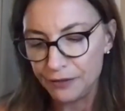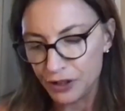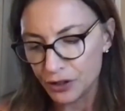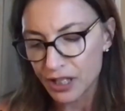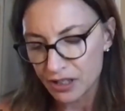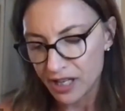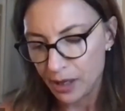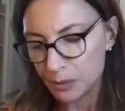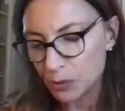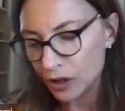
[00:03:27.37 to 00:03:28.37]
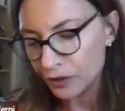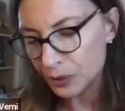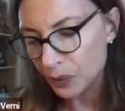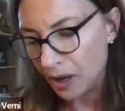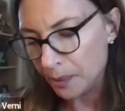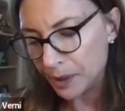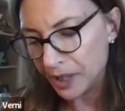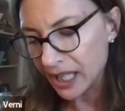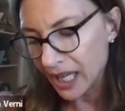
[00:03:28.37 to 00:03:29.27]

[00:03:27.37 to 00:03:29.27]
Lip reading: You can tell me more if you want, but